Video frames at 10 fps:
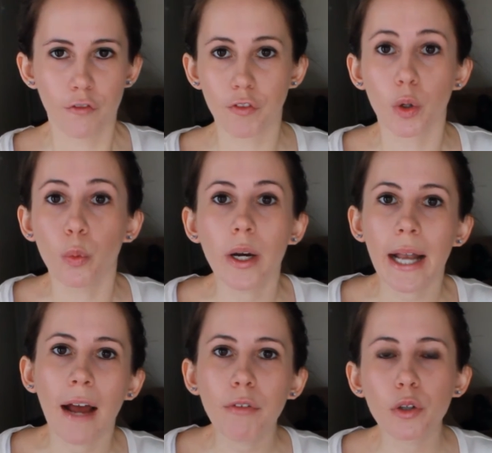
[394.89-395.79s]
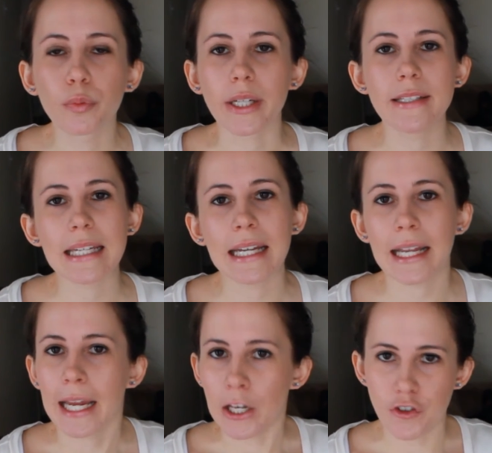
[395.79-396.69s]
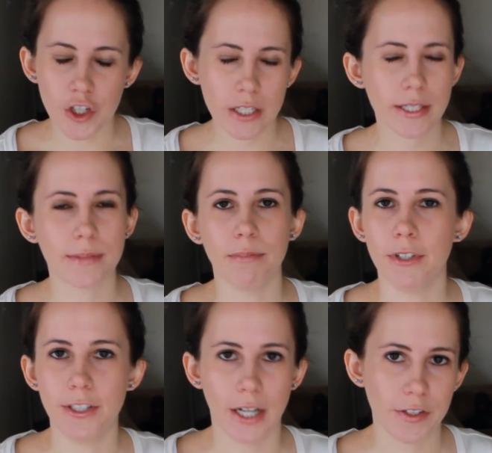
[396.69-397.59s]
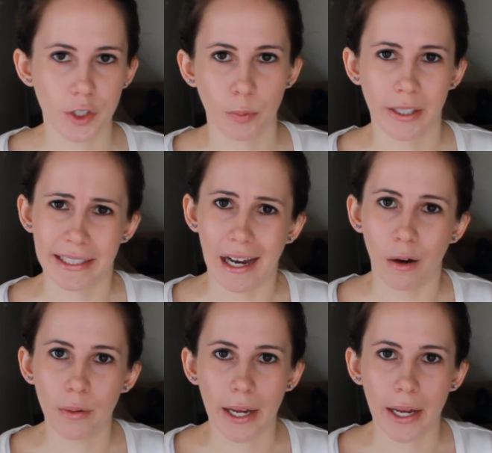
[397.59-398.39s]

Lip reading: for whatever reason it just doesn't work out,